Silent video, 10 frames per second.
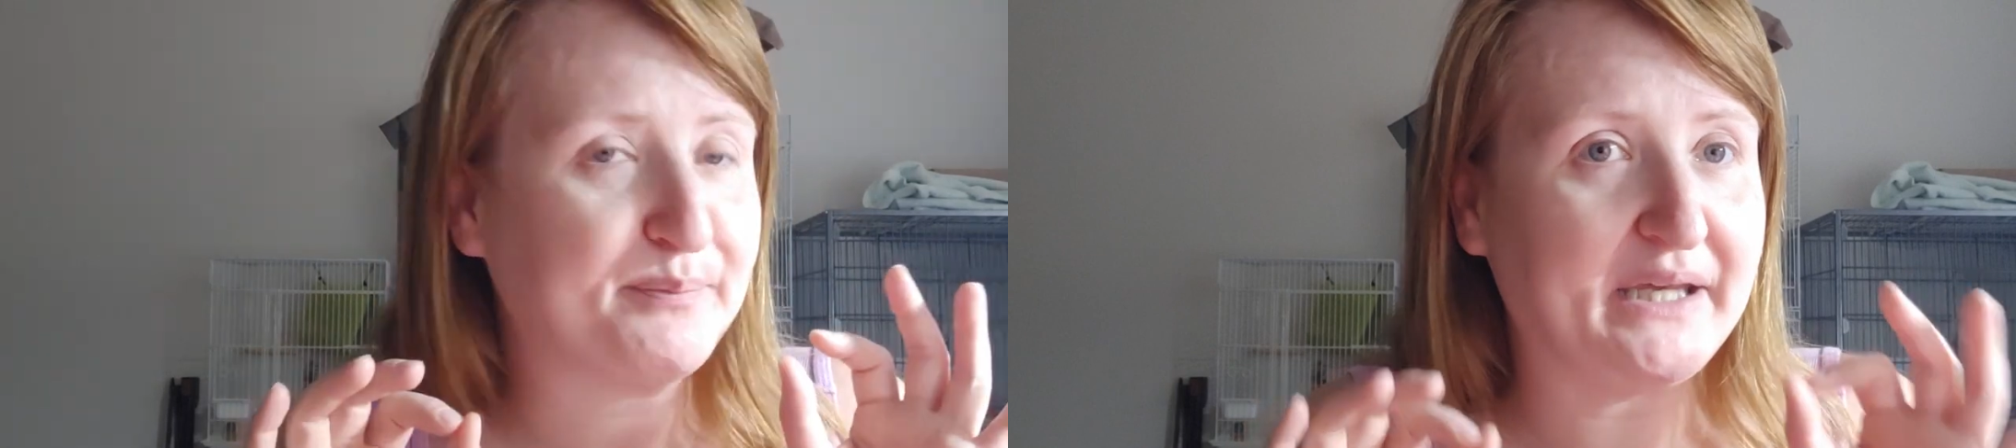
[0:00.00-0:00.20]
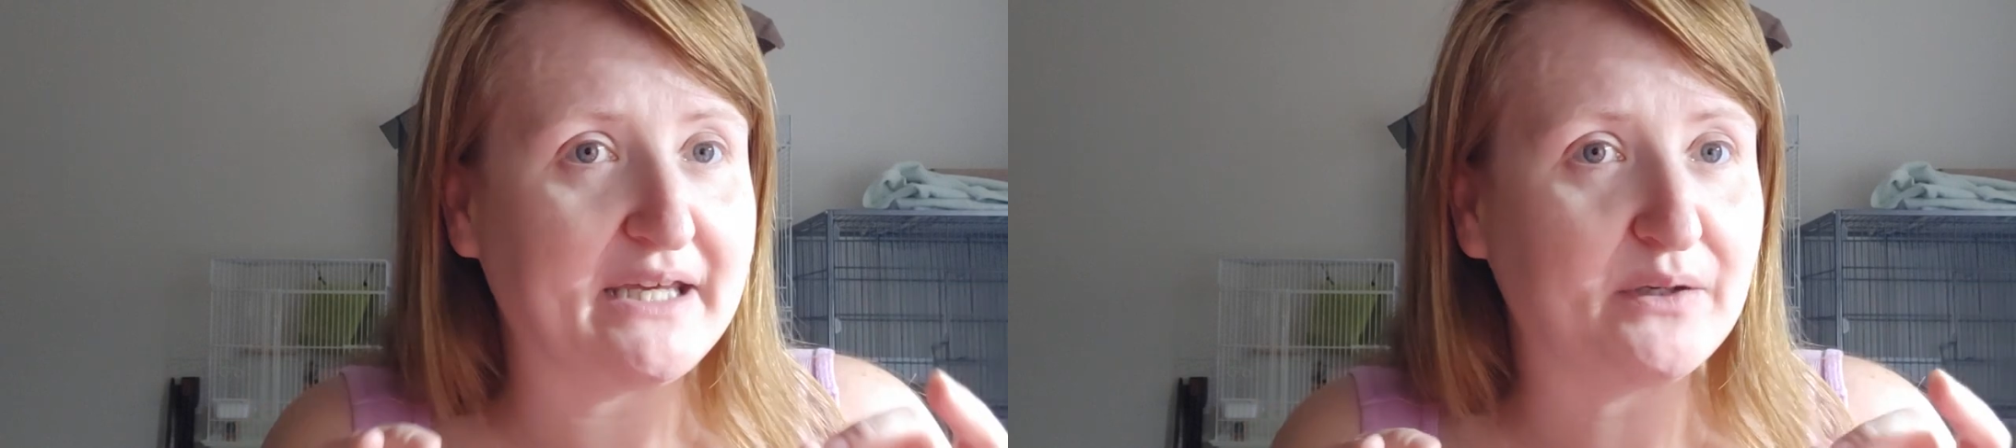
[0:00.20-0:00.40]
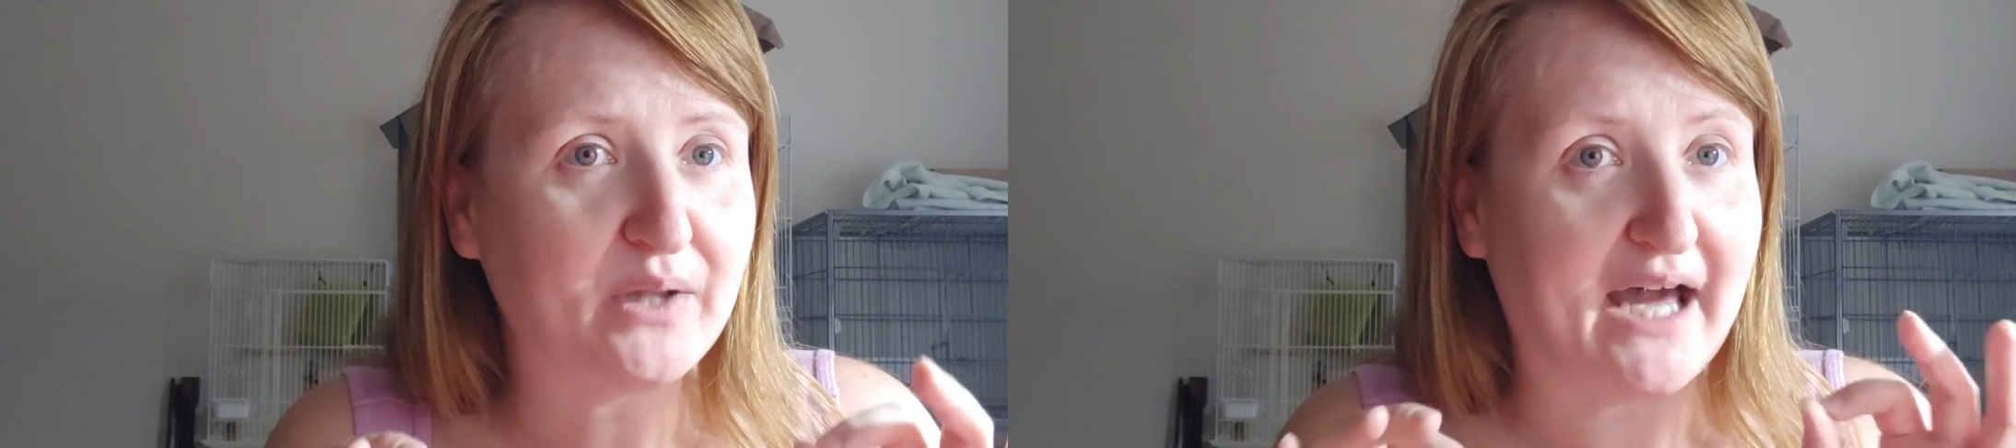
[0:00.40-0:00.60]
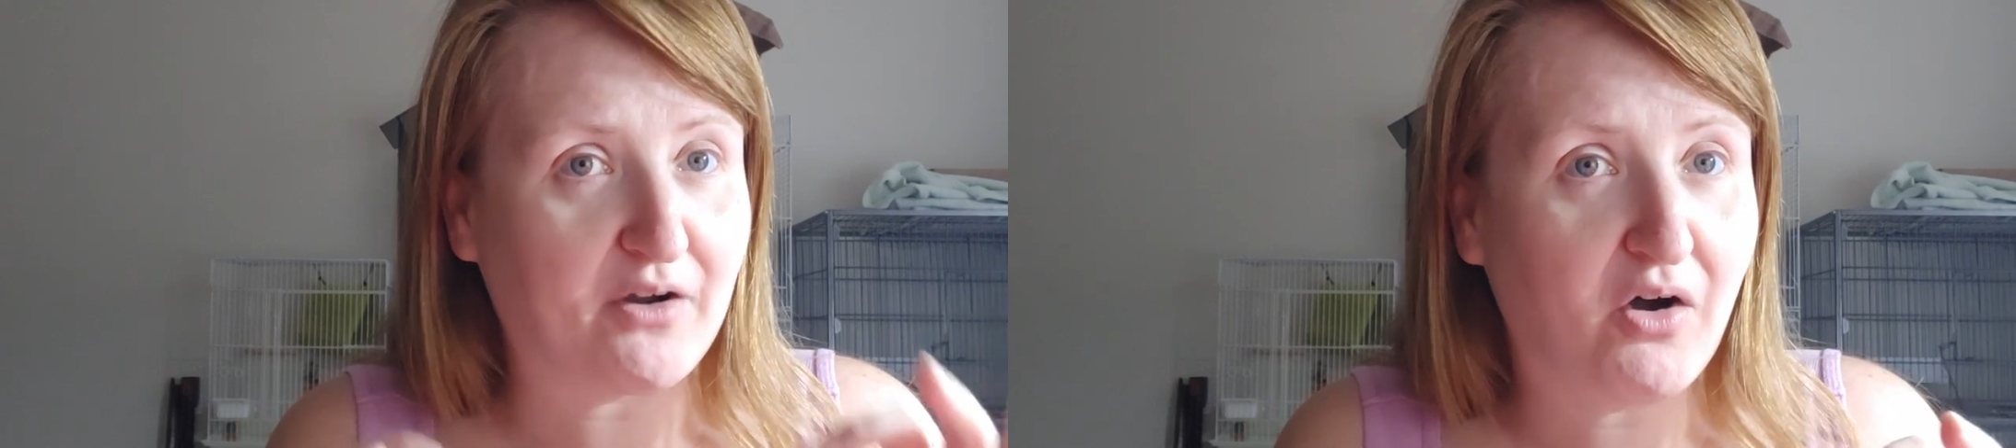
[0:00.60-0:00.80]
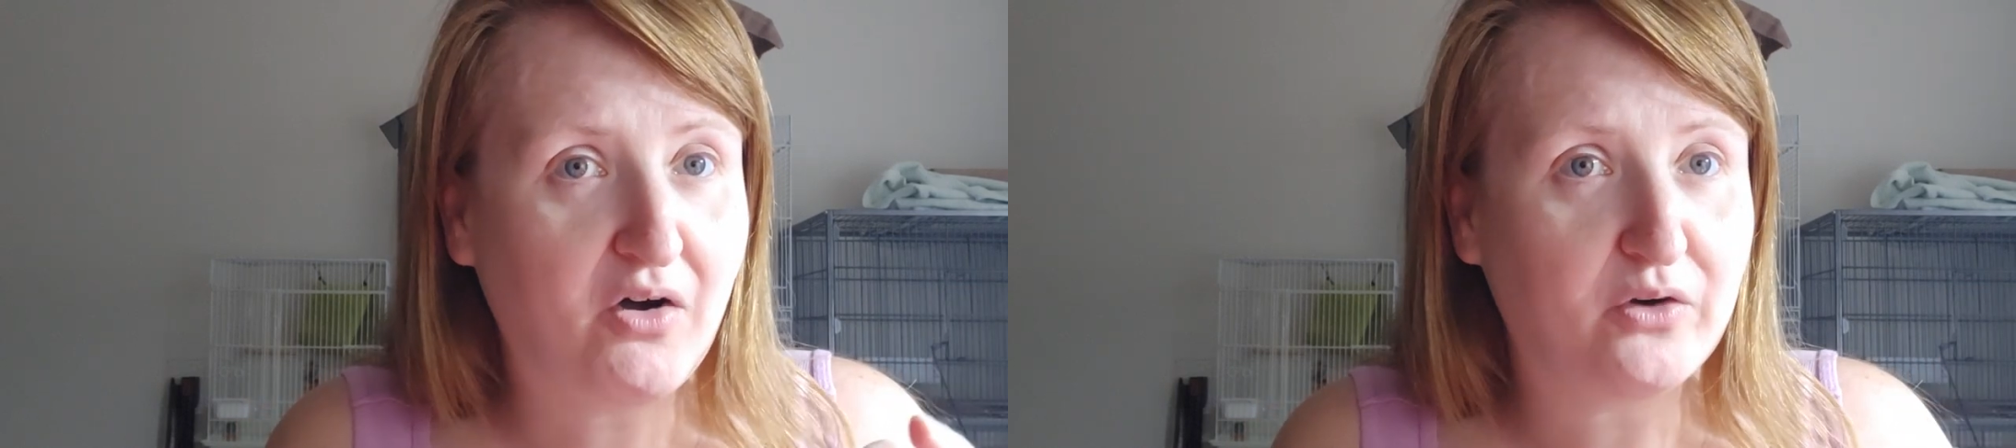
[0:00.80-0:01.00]
peel at
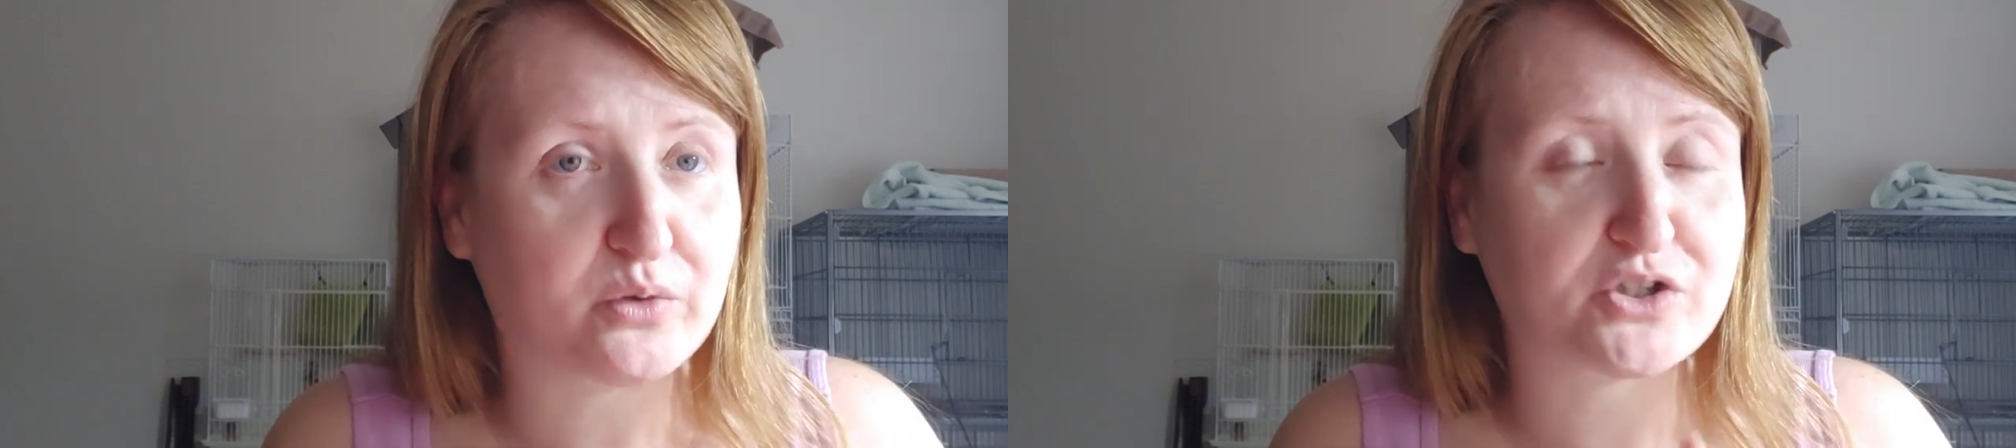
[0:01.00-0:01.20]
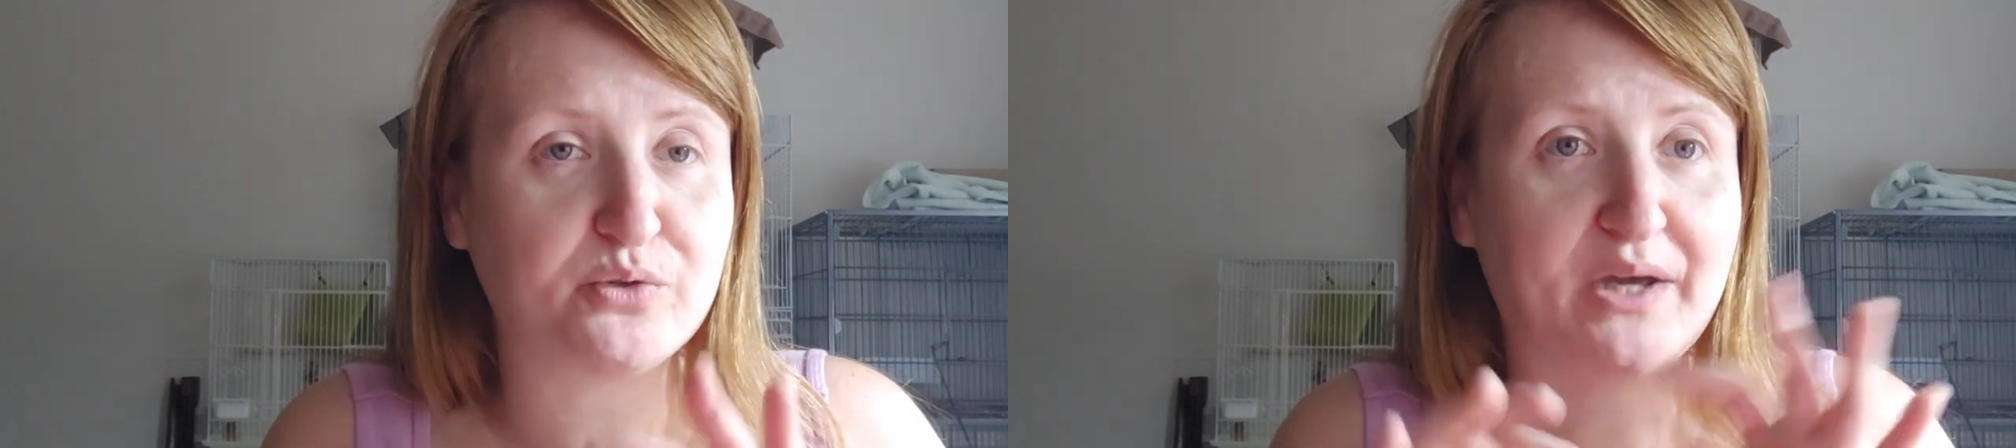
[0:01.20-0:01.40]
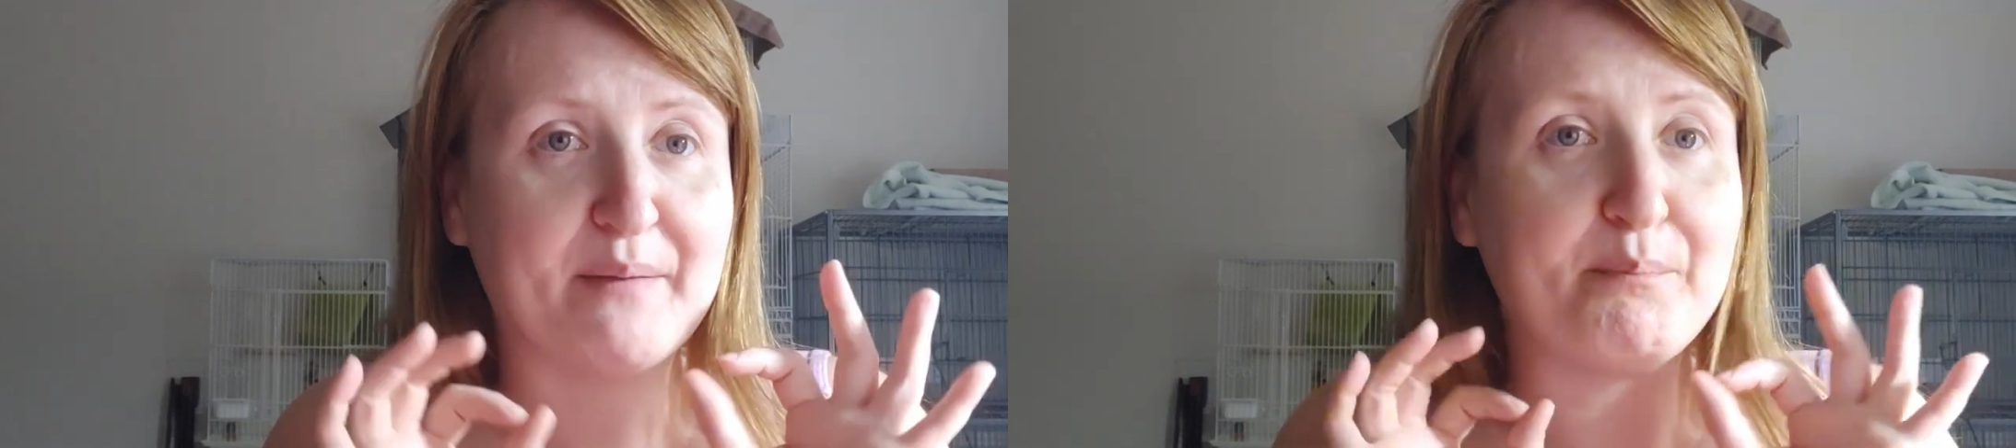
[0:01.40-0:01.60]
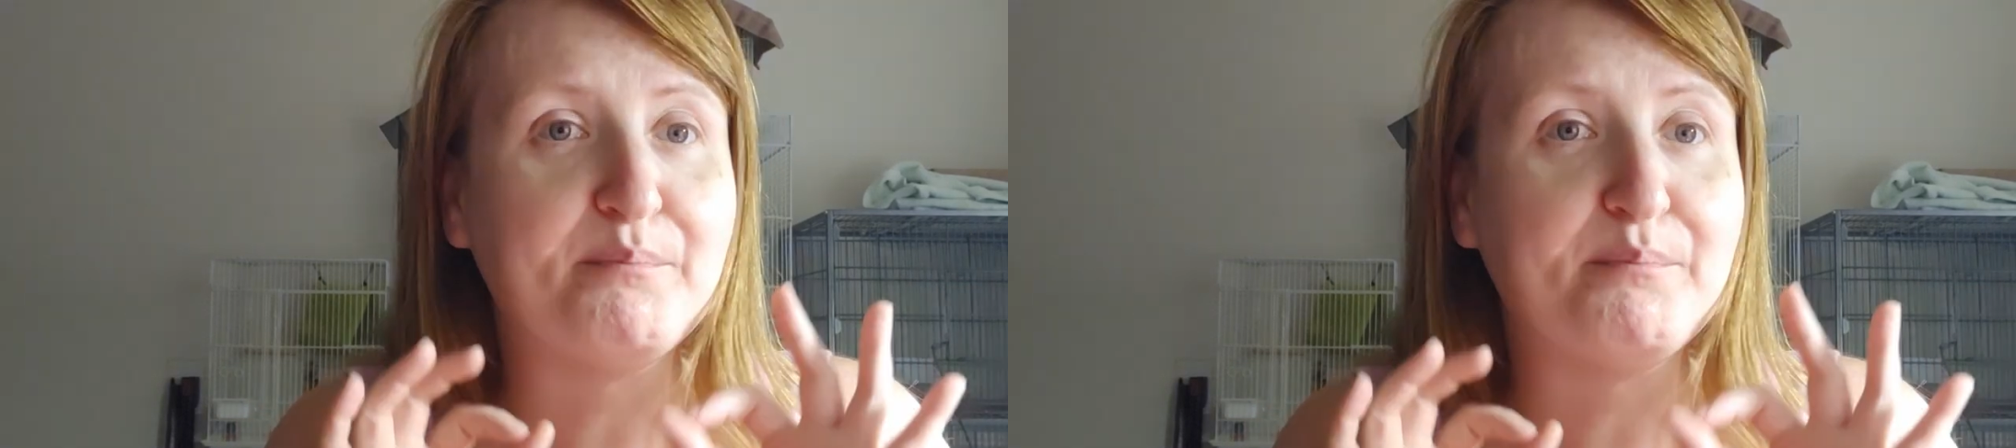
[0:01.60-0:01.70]
all, or to get